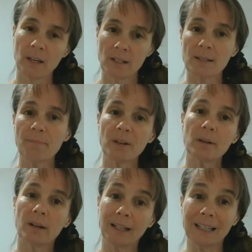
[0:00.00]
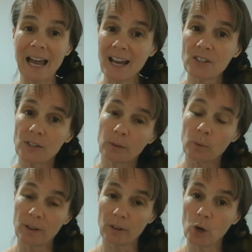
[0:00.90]
something glass, like
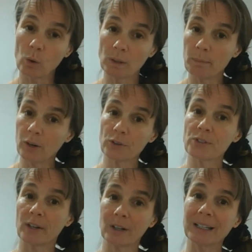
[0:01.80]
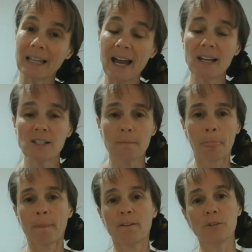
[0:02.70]
one of the cola bottles that are glass.
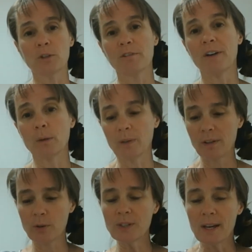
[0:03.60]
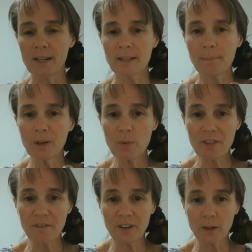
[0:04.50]
If you can find one of those, something
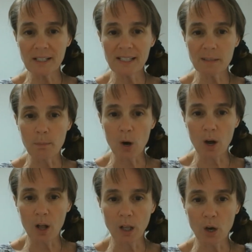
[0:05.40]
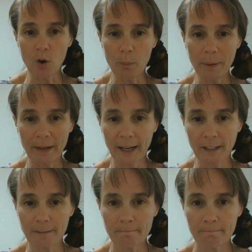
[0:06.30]
with a fairly small
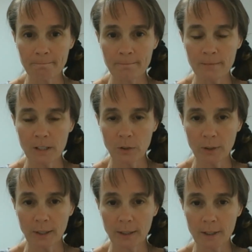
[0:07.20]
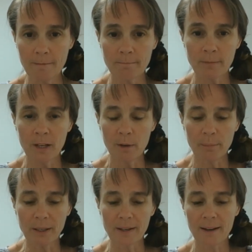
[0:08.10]
opening, okay?
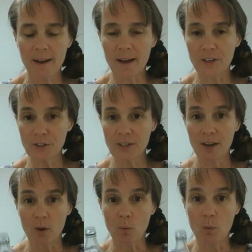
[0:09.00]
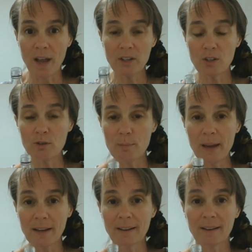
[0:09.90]
Because when you
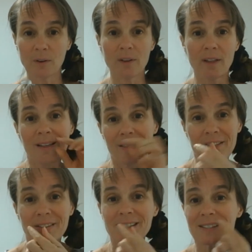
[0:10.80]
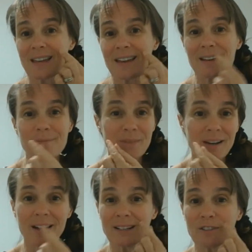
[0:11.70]
make the same
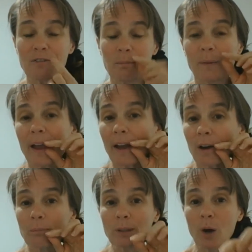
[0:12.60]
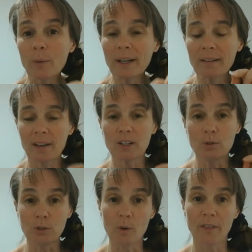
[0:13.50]
kind of air blowing that you
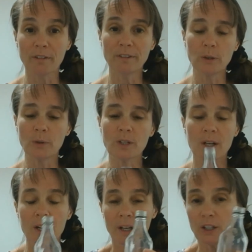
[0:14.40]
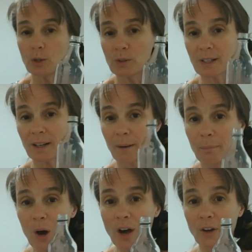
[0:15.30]
do on the flute, using a
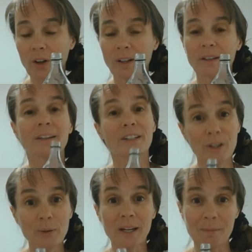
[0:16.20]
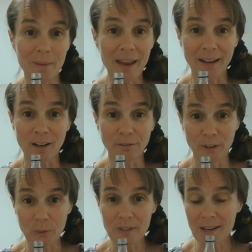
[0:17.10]
bottle, you can make a
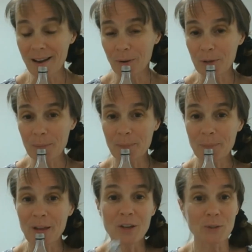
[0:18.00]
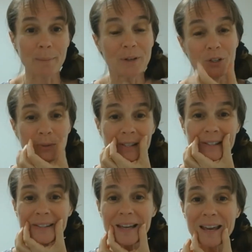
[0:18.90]
flute sound. So I'm going to use the
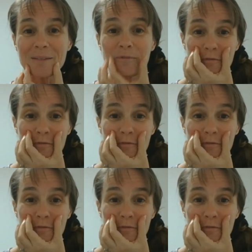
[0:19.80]
same